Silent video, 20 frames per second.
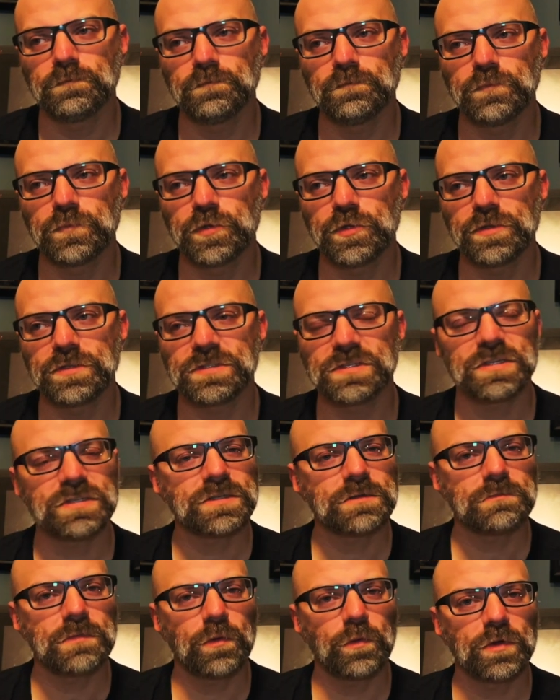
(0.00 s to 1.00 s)
do the
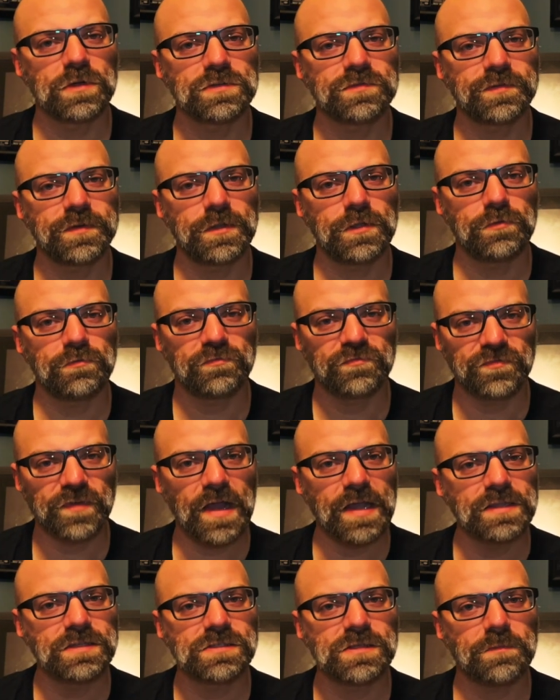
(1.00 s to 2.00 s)
system that works for you.
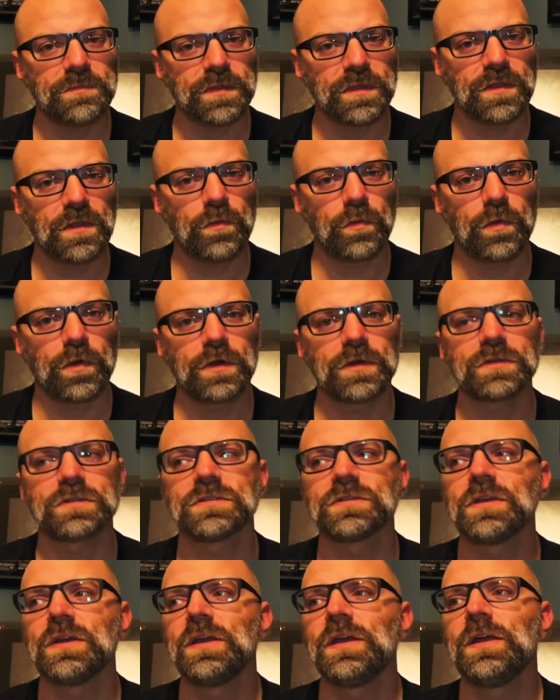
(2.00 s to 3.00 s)
Find something that works,
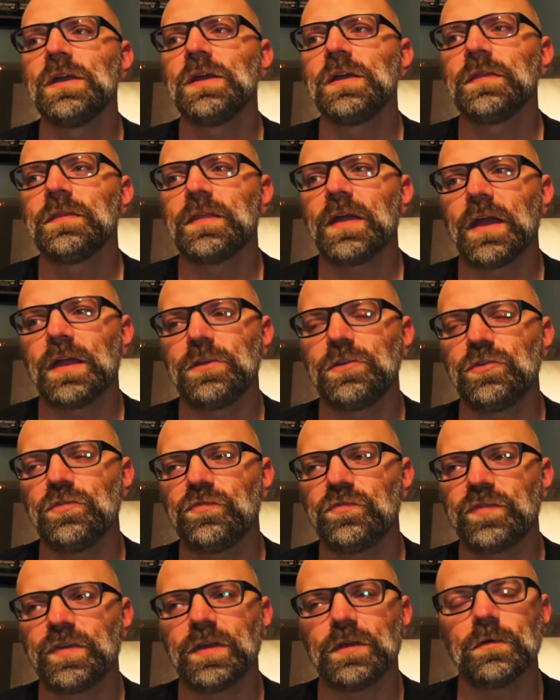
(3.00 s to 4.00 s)
that you
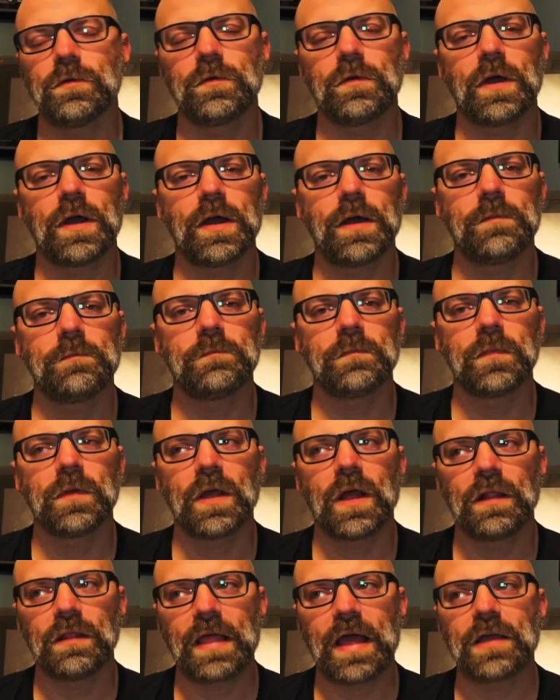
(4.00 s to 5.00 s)
feel
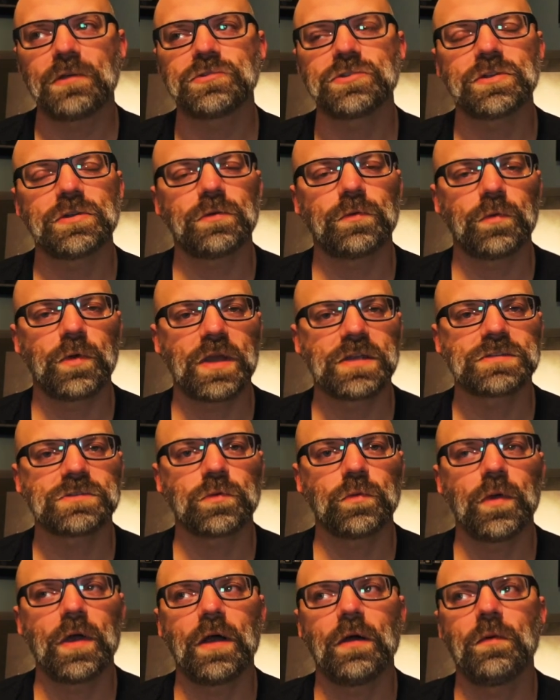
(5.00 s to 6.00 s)
allows you to rest
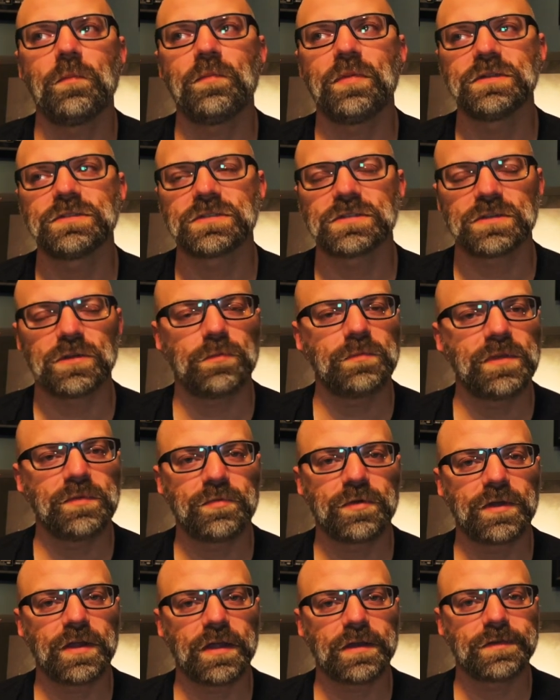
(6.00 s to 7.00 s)
well, but still be
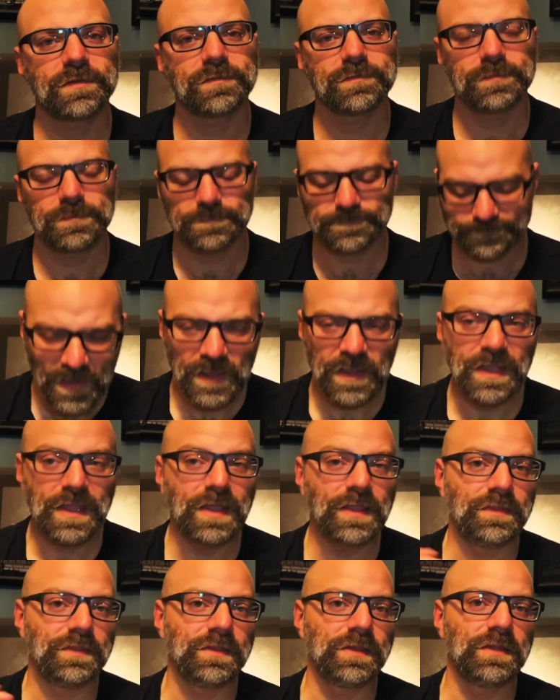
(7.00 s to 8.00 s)
productive.
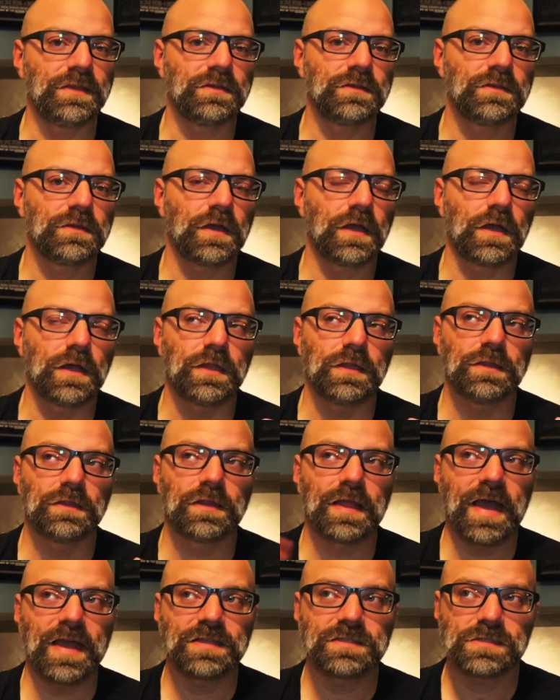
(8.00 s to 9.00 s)
And then
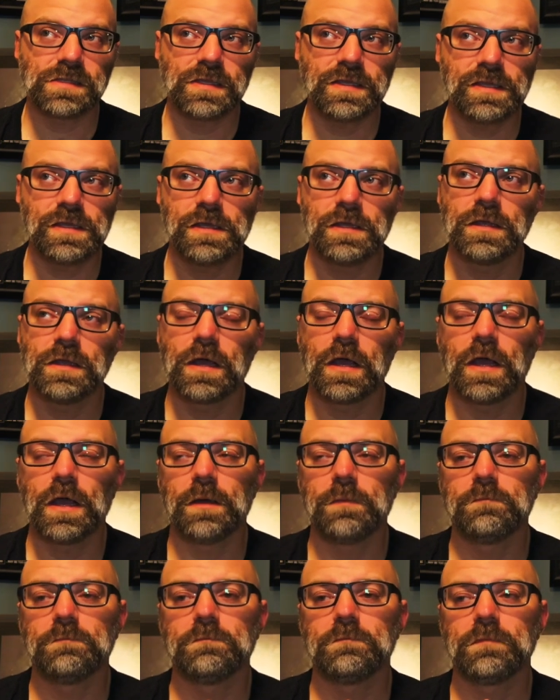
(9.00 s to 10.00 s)
lastly,
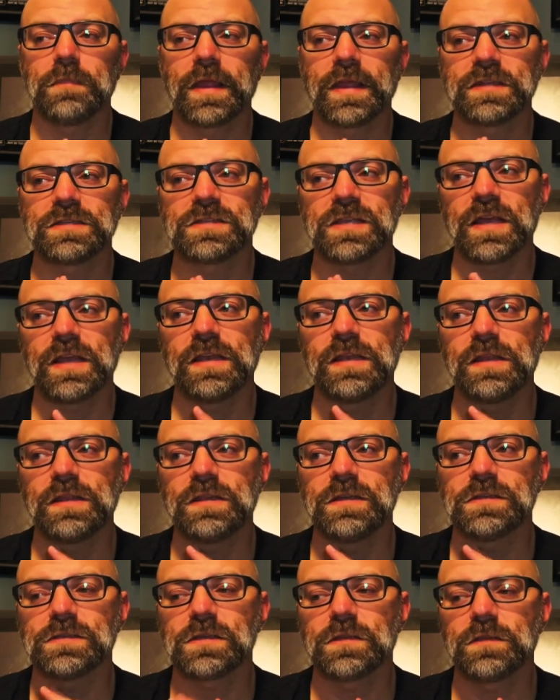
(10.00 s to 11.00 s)
like I said,
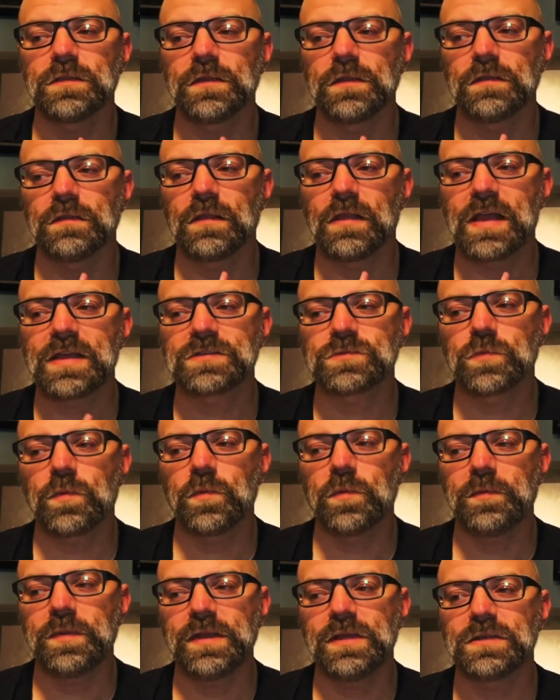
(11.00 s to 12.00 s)
the last one
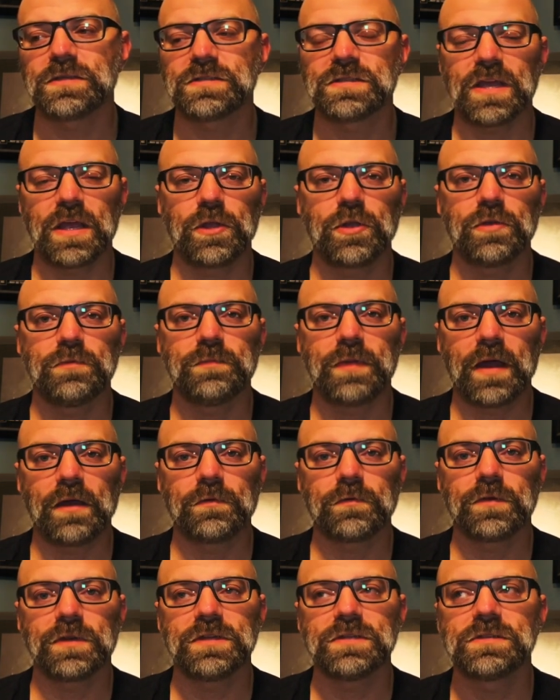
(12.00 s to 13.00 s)
would be to set good
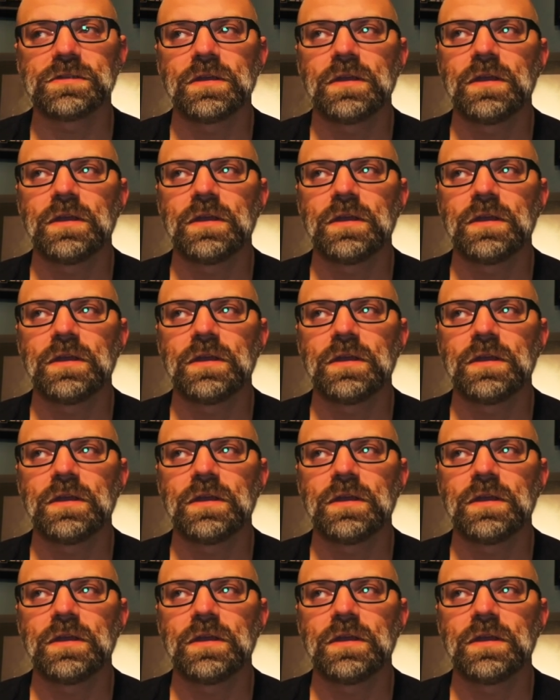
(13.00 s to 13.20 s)
boundaries.